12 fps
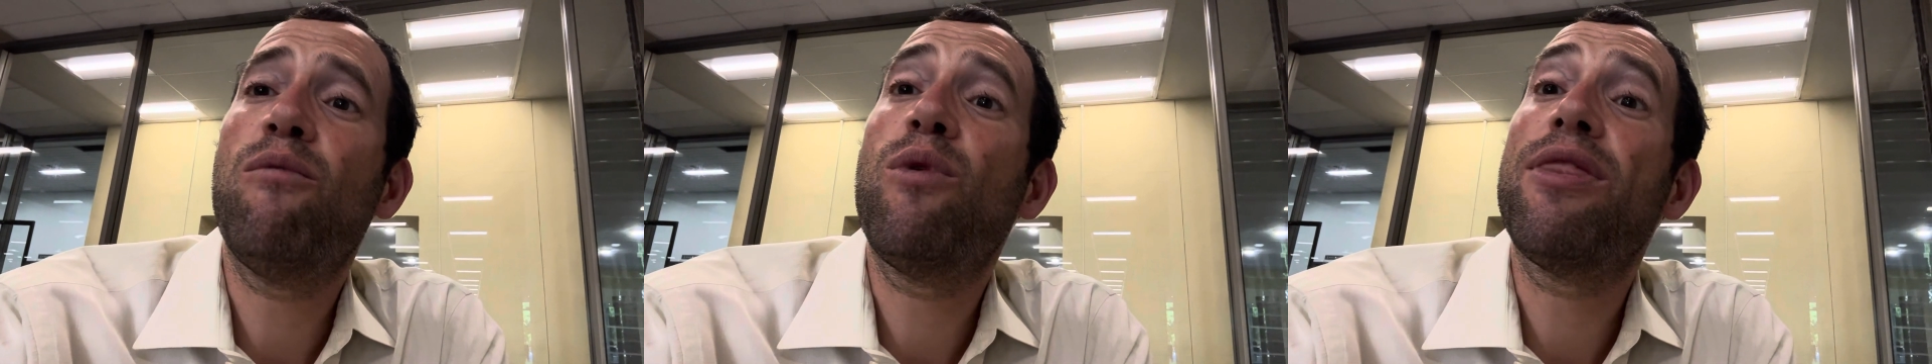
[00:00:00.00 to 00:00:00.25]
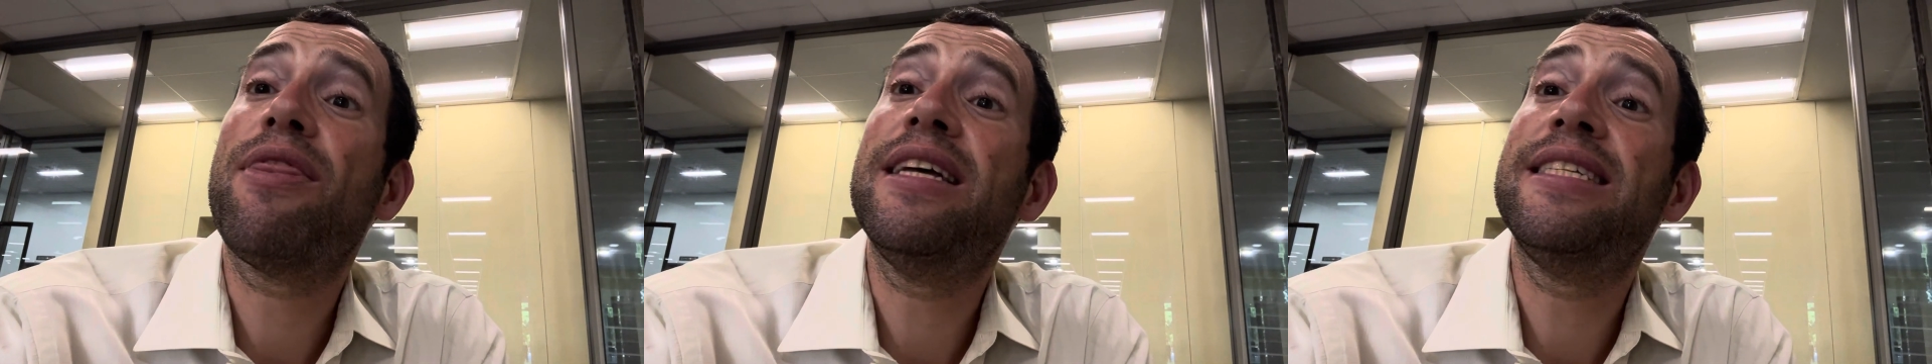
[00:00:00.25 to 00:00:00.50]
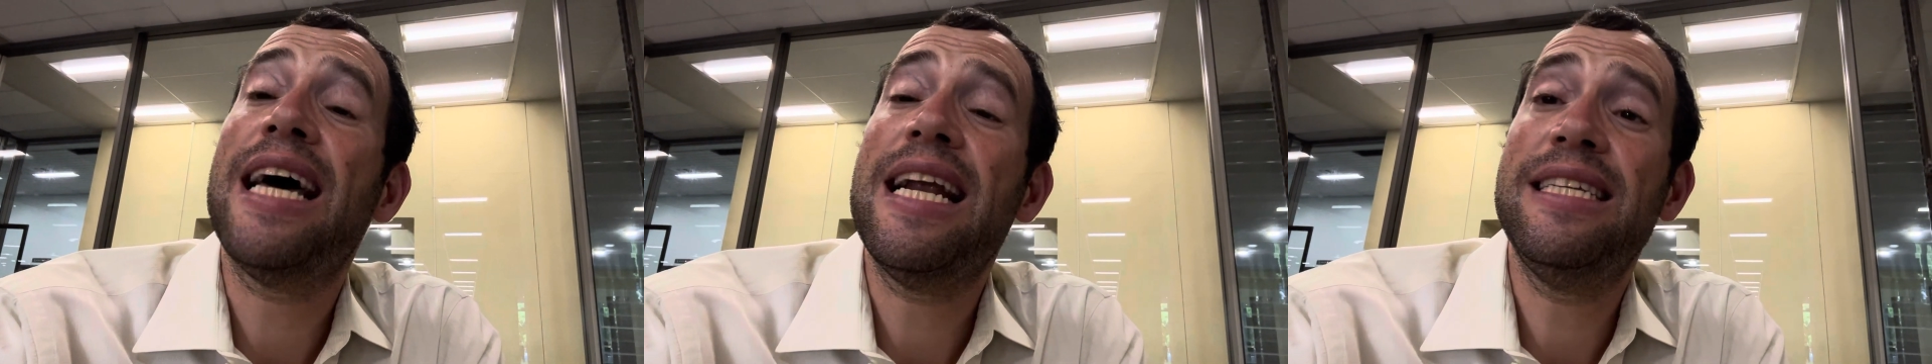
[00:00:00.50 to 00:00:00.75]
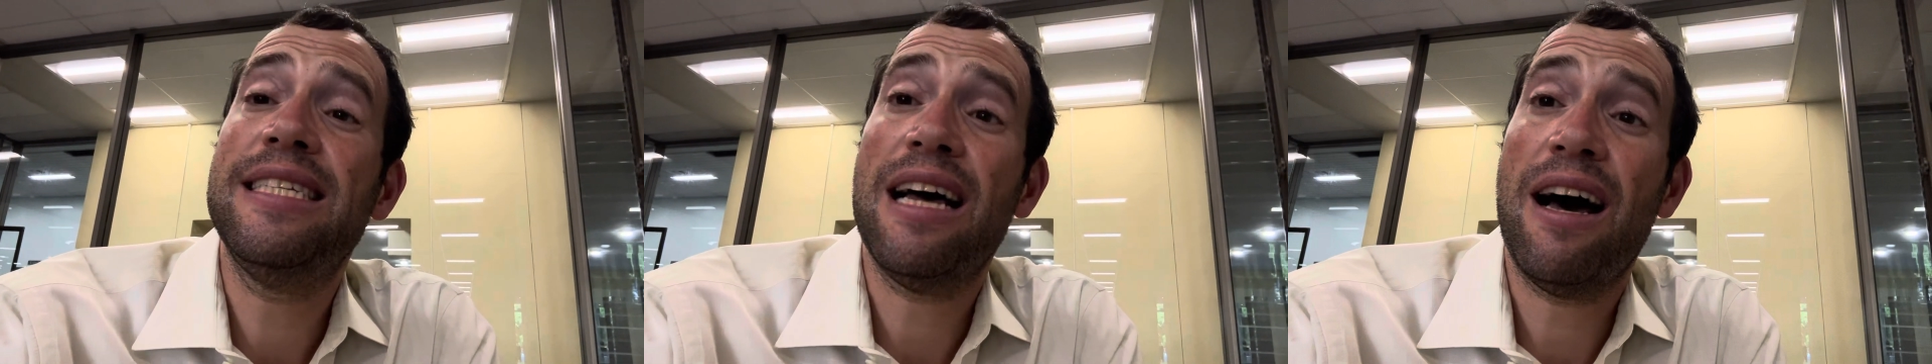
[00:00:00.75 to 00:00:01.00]
with a
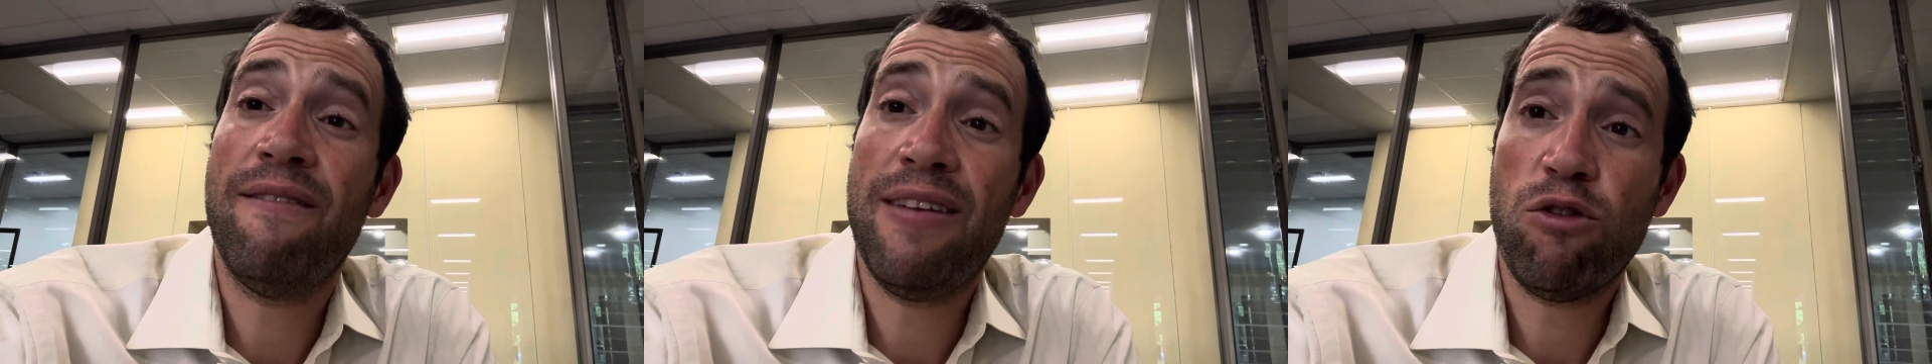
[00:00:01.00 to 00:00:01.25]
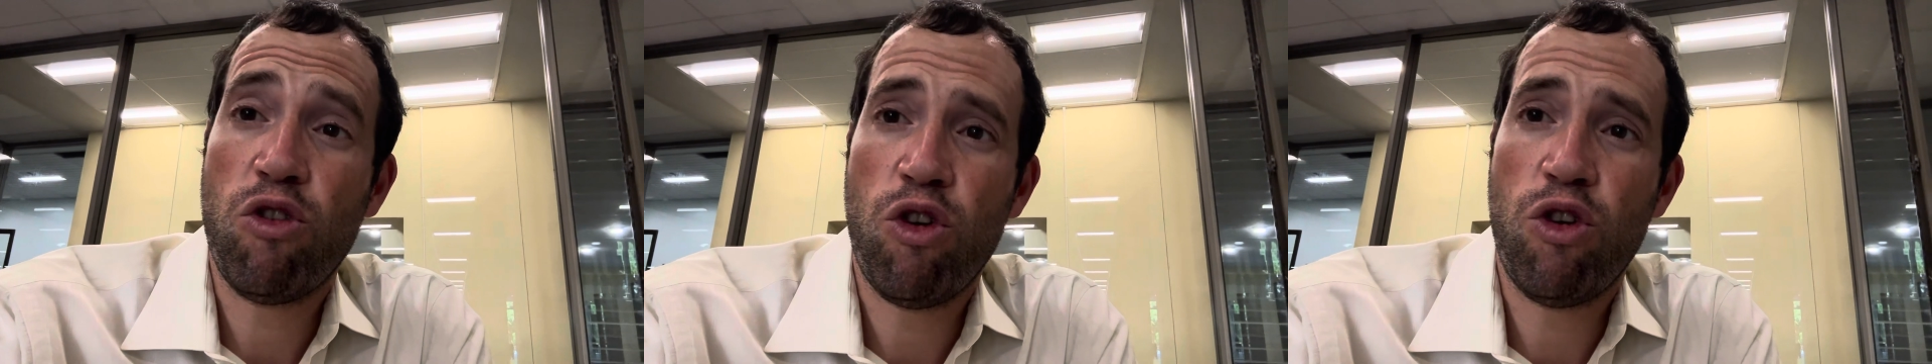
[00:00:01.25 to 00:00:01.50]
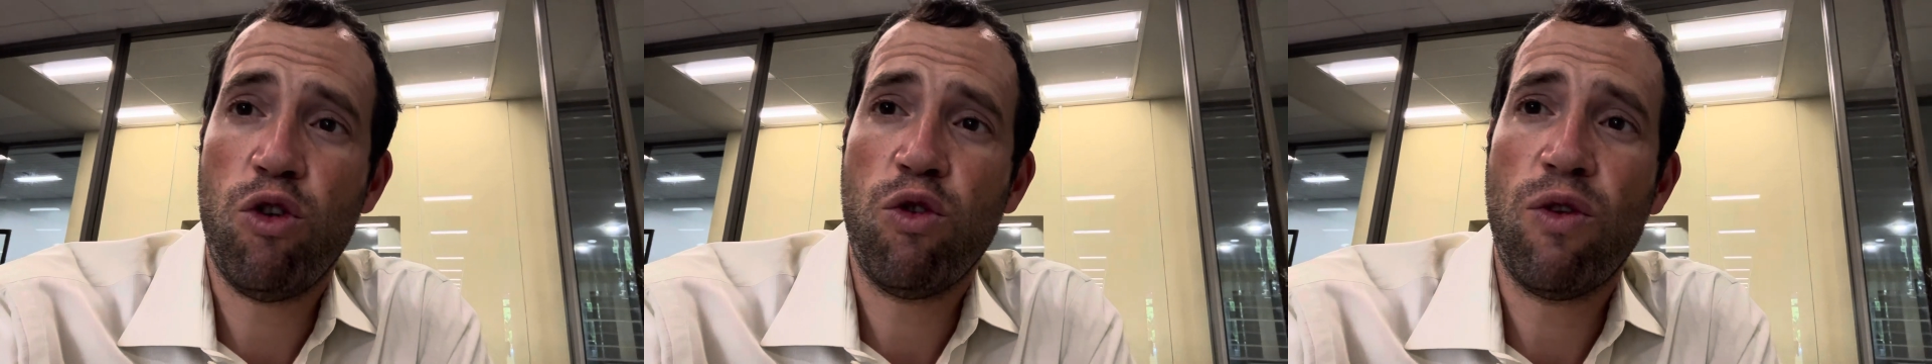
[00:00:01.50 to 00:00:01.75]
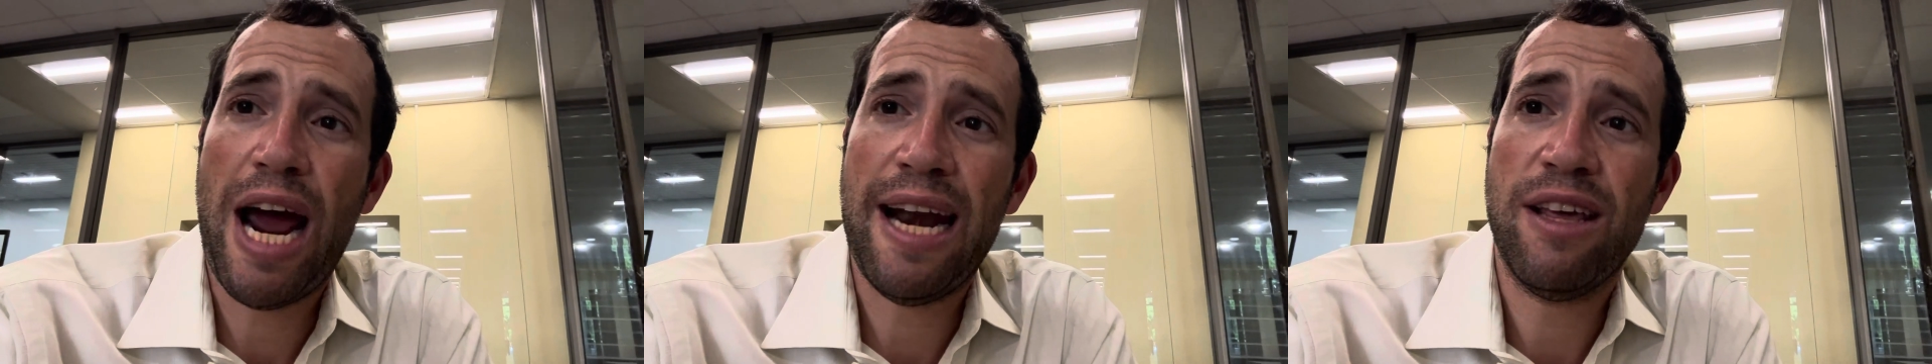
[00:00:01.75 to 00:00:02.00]
sense of eternal
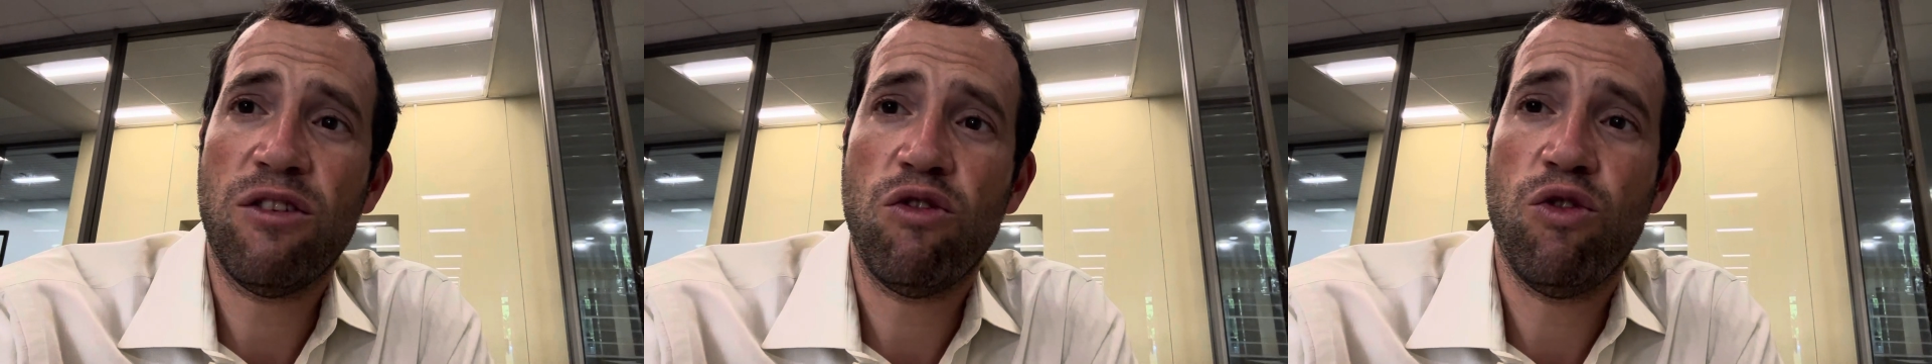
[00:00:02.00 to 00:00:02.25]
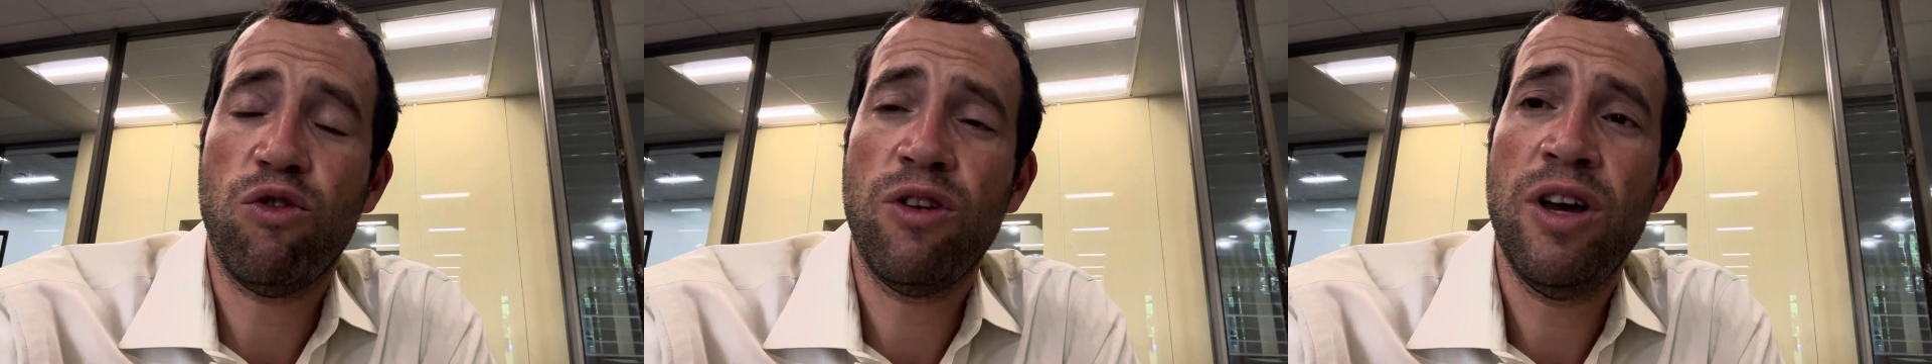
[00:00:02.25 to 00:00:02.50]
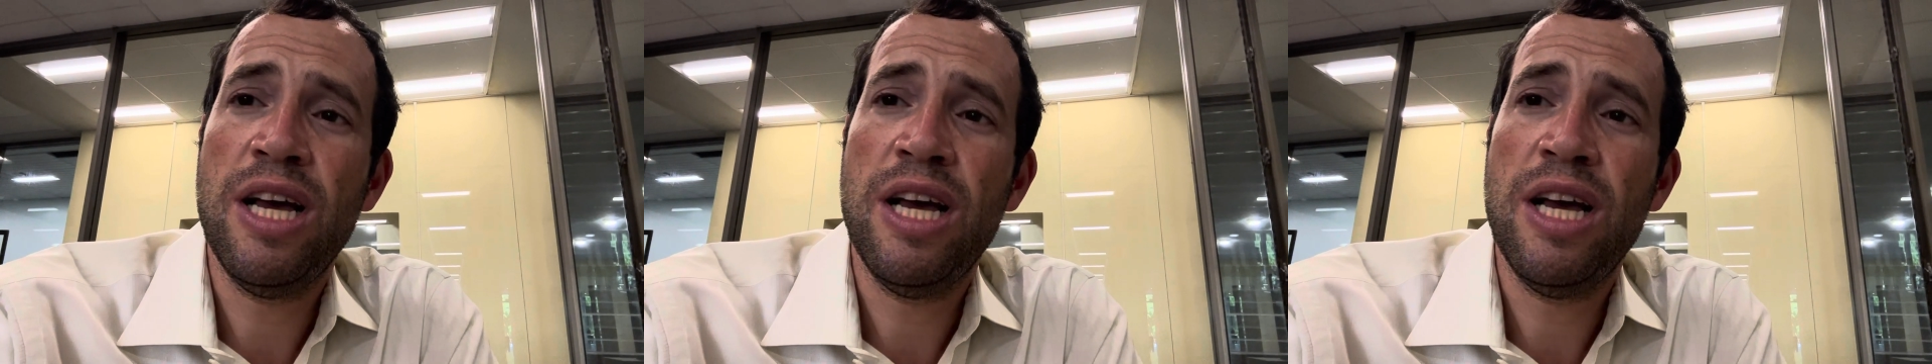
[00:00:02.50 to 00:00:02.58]
gratitude.